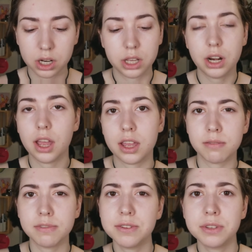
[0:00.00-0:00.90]
And I
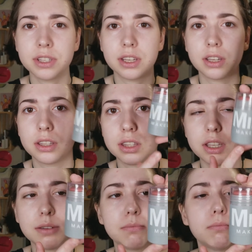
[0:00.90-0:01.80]
am using
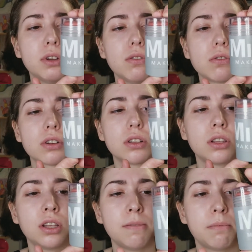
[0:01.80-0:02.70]
the Milk
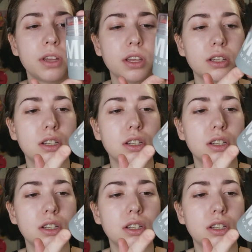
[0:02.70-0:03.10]
Lip and